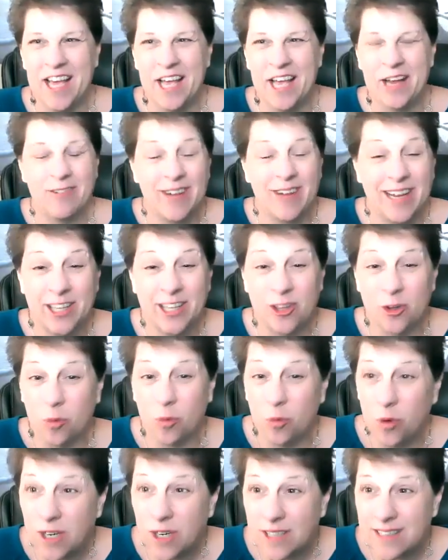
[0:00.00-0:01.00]
Irregular
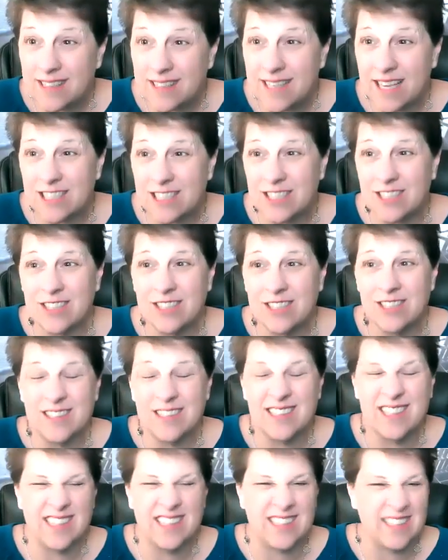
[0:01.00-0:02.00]
work
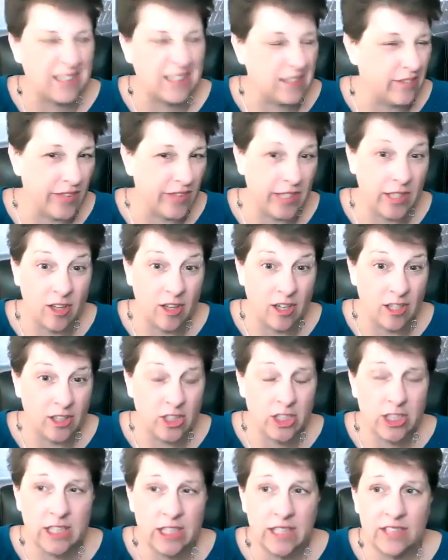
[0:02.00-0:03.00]
schedules, excessively long
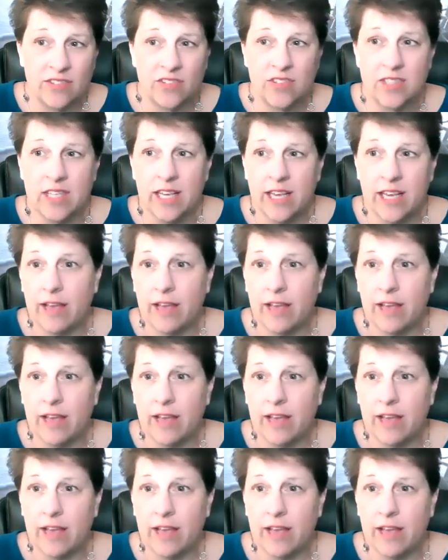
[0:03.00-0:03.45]
shifts.